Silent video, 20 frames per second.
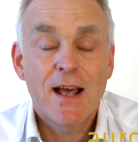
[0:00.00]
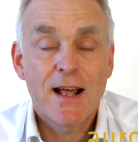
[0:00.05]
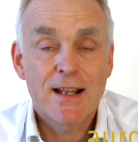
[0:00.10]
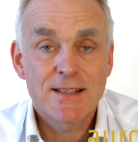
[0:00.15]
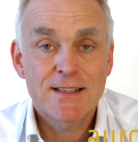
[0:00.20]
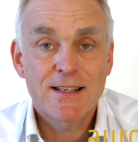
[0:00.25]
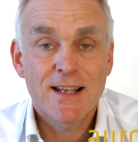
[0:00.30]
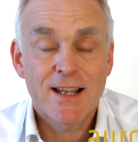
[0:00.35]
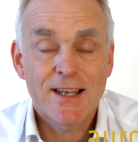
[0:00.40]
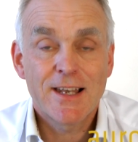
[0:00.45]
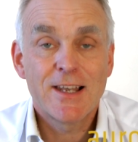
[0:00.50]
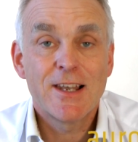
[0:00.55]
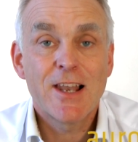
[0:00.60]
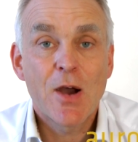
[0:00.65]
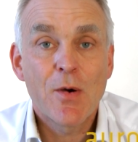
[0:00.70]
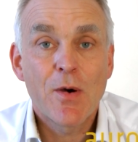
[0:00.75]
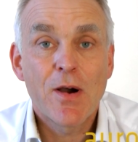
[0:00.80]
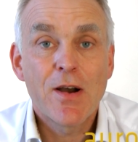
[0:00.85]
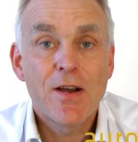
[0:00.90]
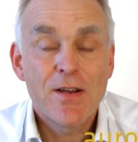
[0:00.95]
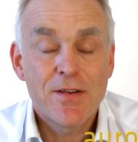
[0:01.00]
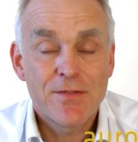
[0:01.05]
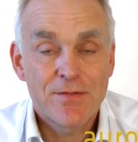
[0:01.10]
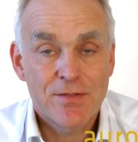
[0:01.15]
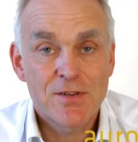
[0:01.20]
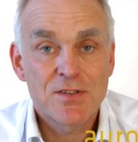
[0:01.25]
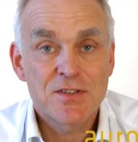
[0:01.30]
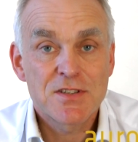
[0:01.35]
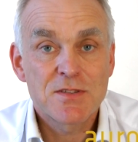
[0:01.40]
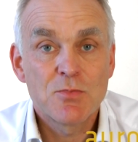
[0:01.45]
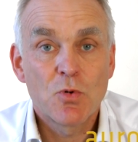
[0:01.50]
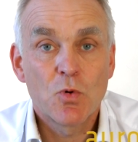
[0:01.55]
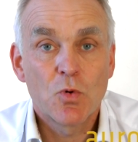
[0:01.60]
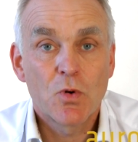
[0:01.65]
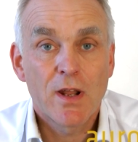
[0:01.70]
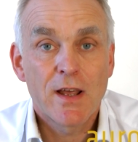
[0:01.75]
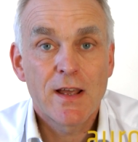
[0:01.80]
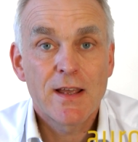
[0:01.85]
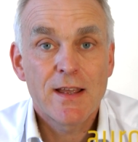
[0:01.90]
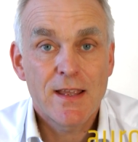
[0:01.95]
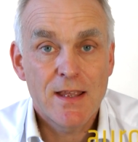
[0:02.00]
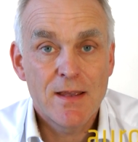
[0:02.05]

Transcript: and slightly lower for a smaller